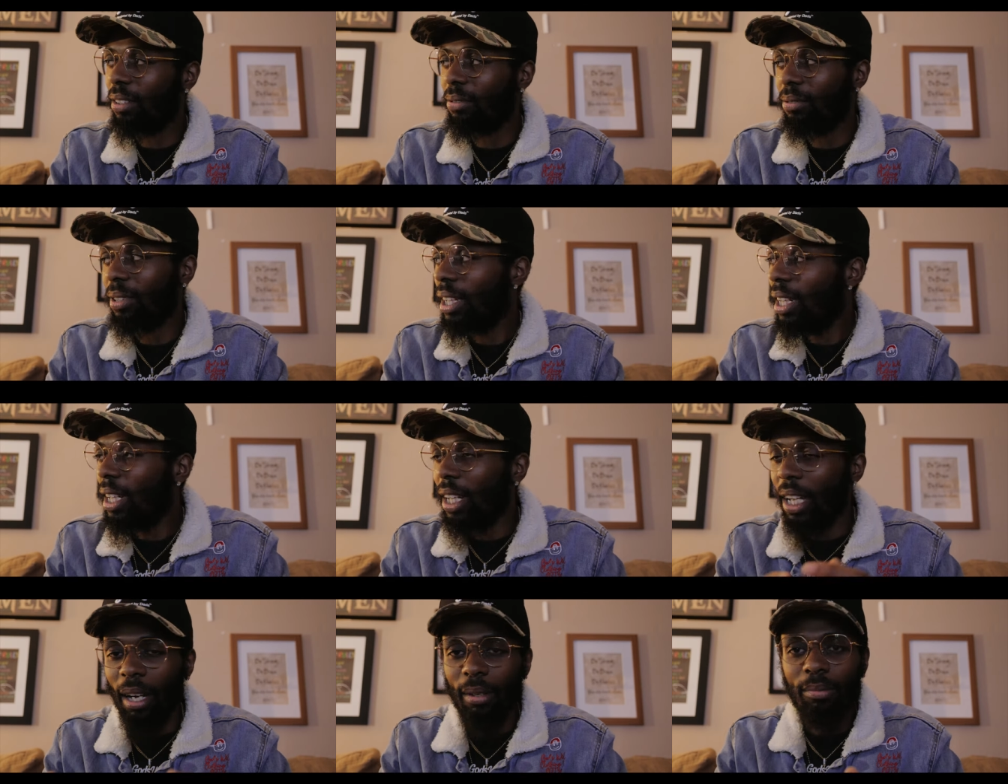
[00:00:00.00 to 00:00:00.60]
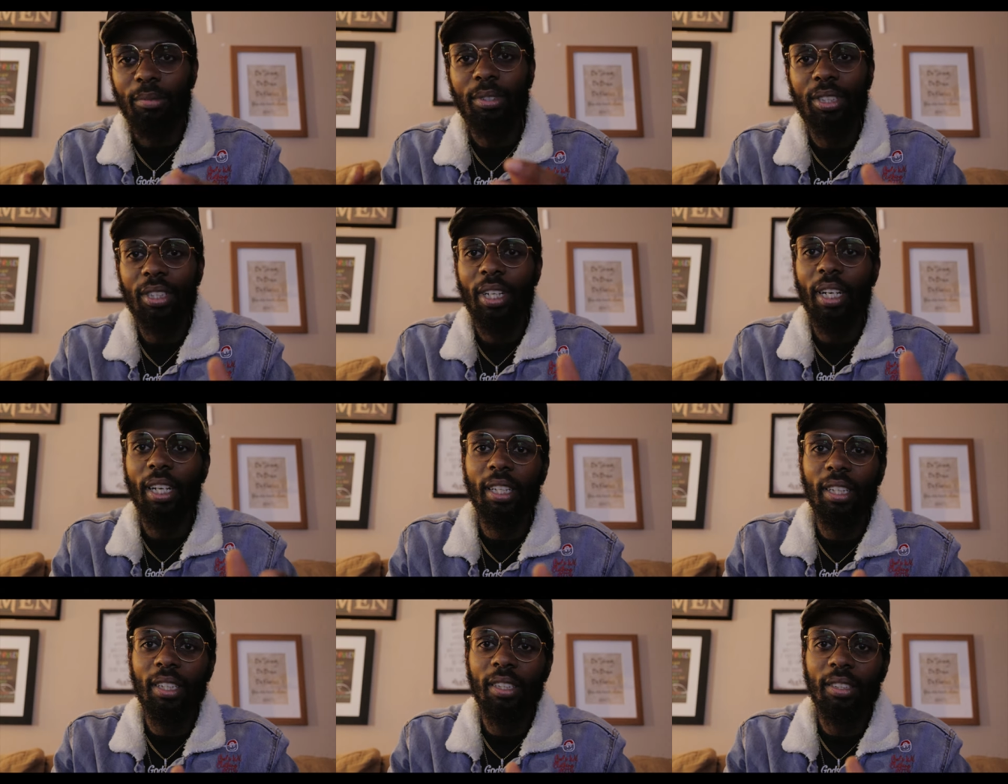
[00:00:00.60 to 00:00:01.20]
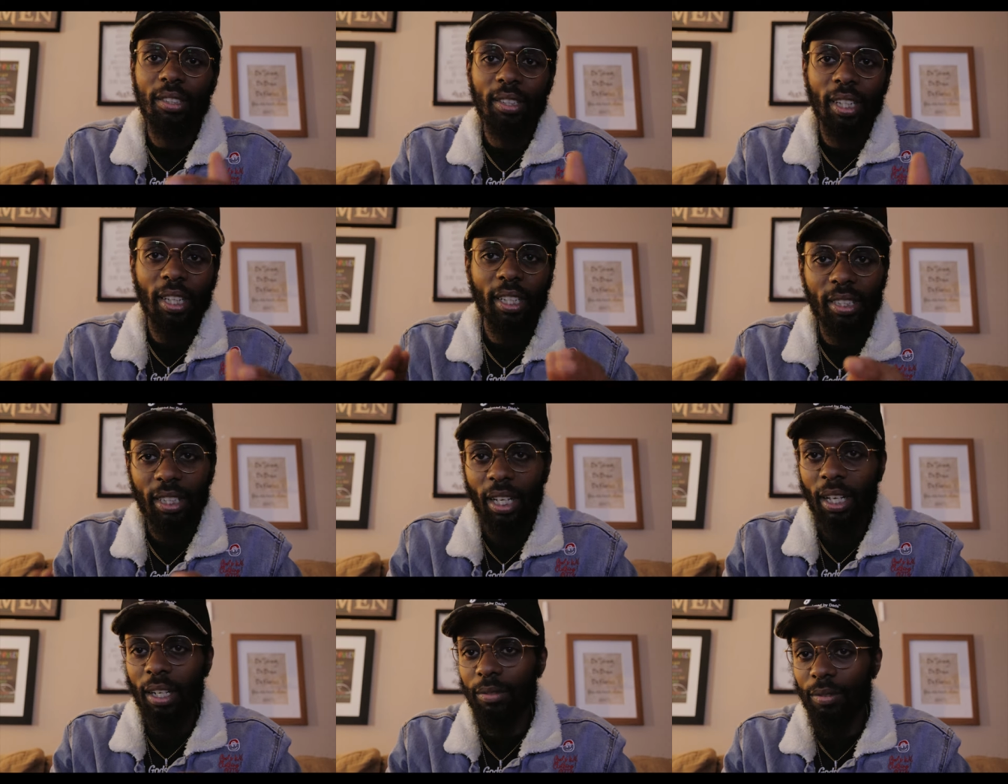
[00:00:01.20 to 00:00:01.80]
I'm just saying
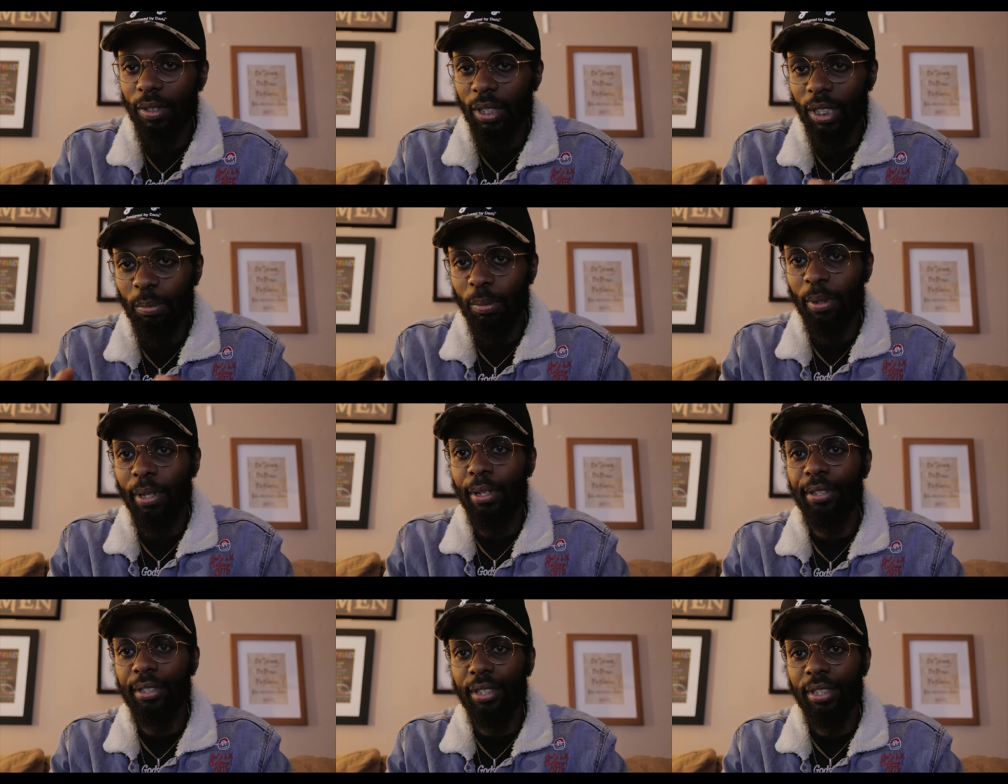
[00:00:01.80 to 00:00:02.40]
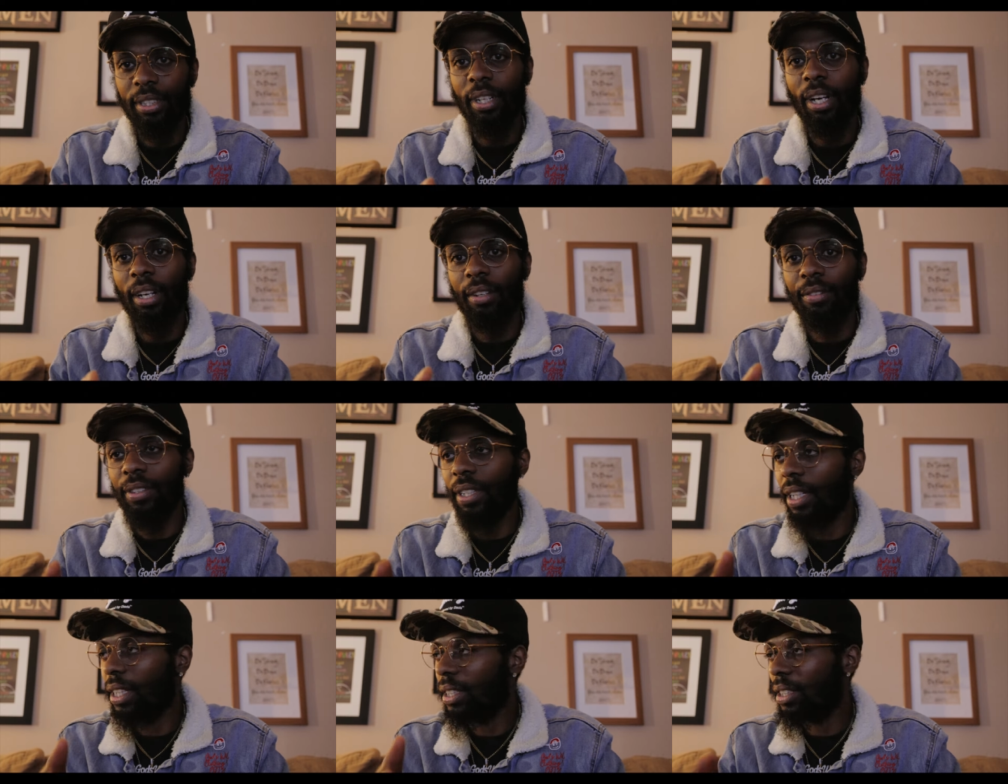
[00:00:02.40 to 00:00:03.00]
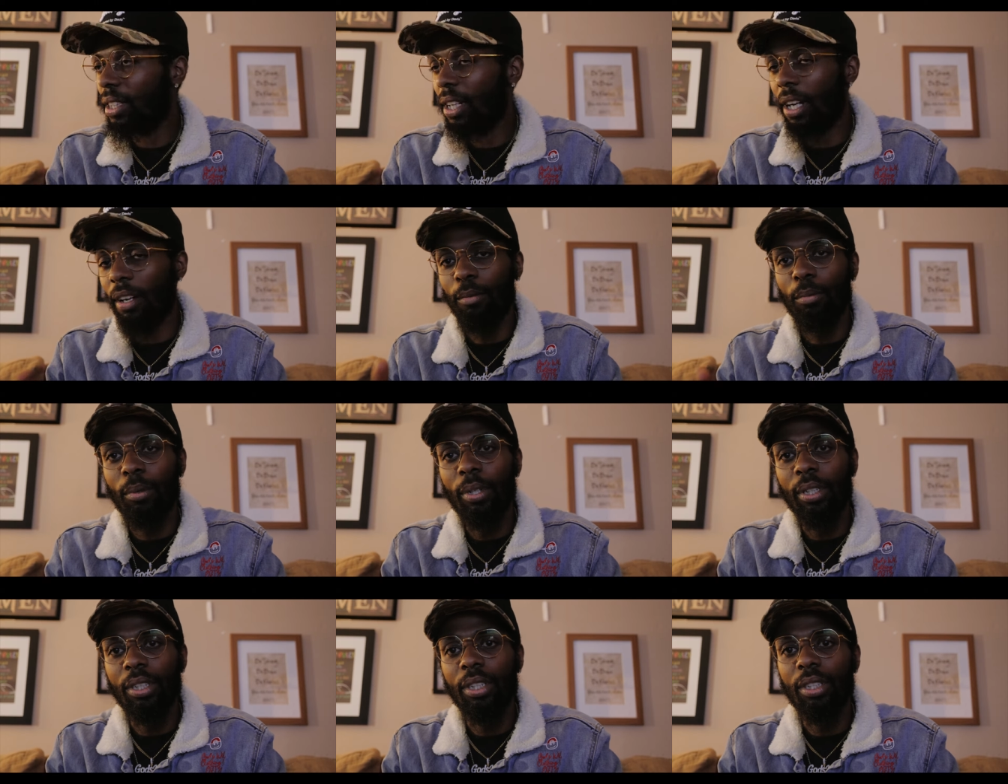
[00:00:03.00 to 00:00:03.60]
things out of experience and out of things that
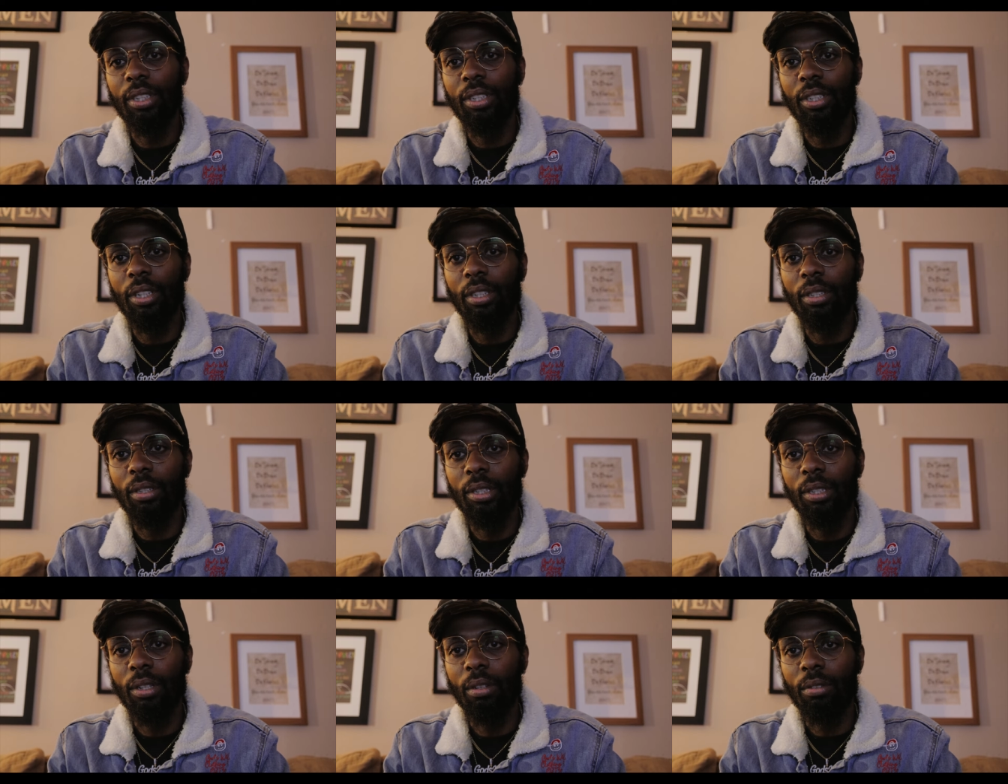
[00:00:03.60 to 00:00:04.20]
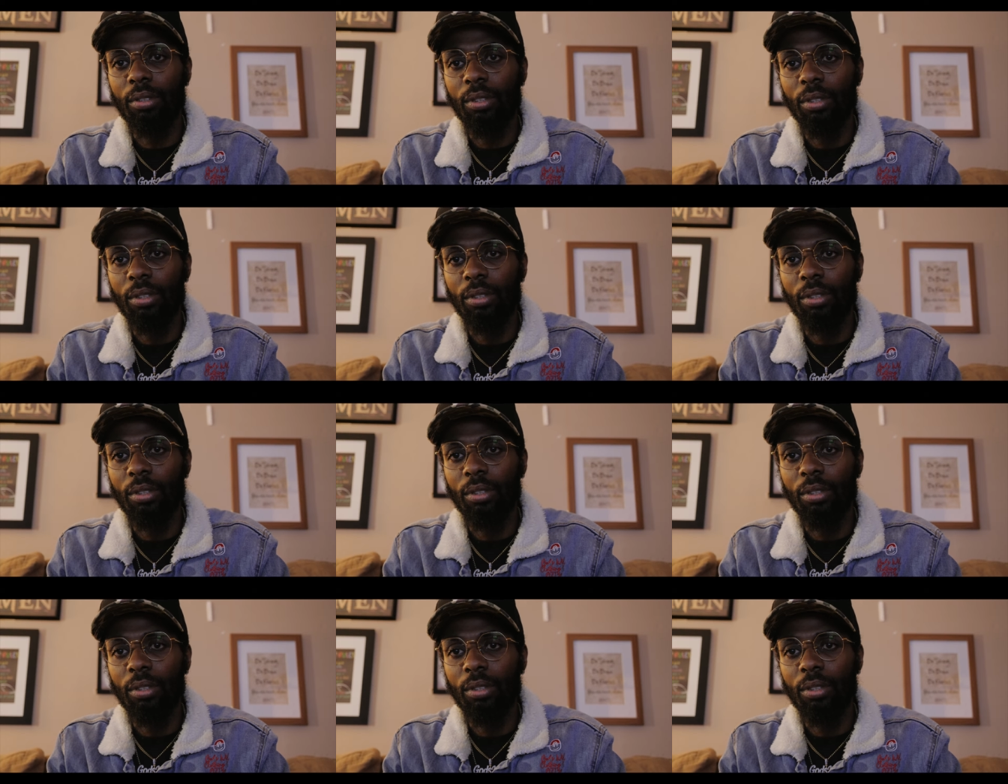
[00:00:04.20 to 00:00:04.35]
I've witnessed, you know.